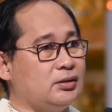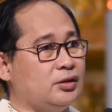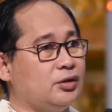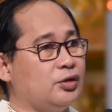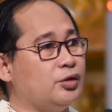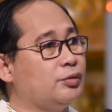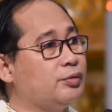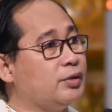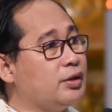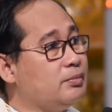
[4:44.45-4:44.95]

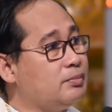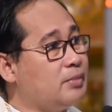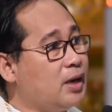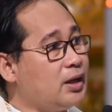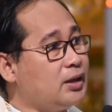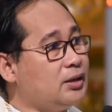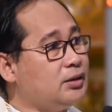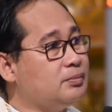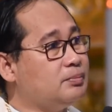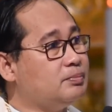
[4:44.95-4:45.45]
to
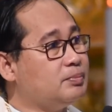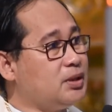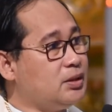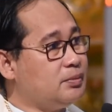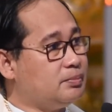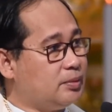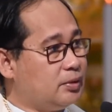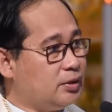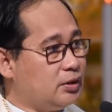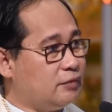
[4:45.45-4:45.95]
remind
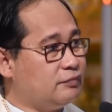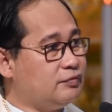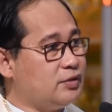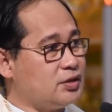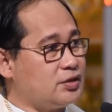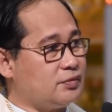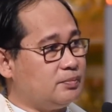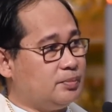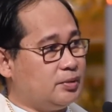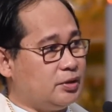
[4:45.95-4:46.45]
people of
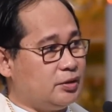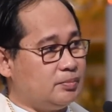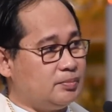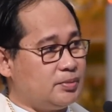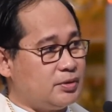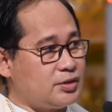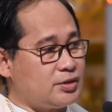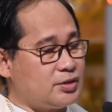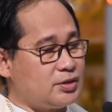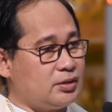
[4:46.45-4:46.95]
this
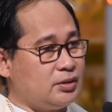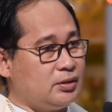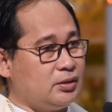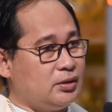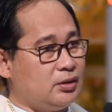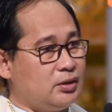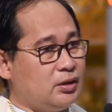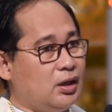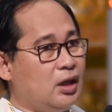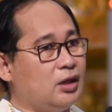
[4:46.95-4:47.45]
purpose
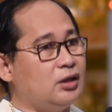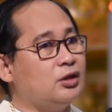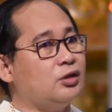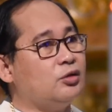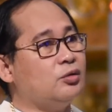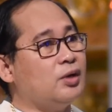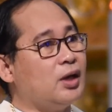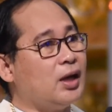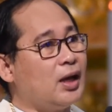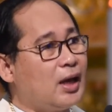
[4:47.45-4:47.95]
and
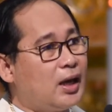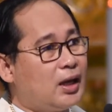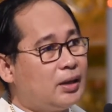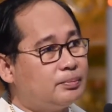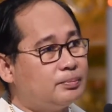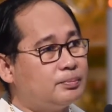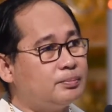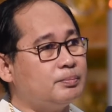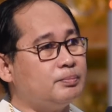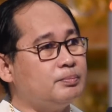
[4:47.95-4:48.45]
to help
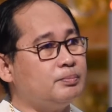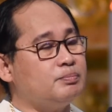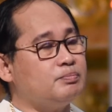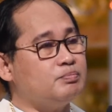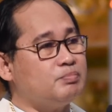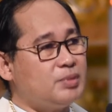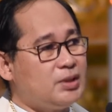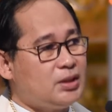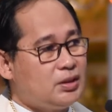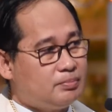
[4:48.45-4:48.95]

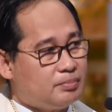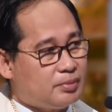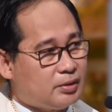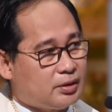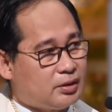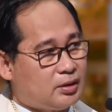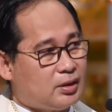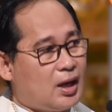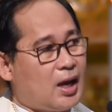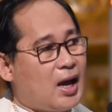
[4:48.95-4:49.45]

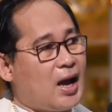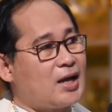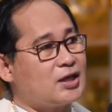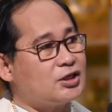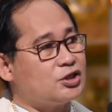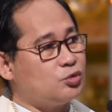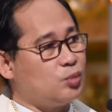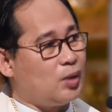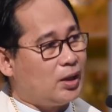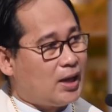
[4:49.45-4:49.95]
people
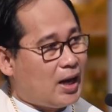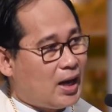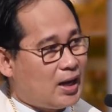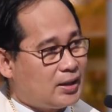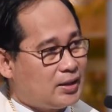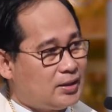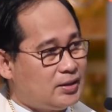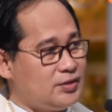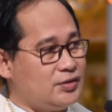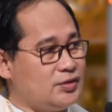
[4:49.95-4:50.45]

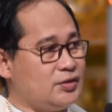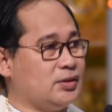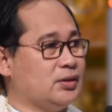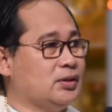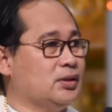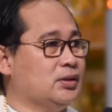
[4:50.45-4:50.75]
actualize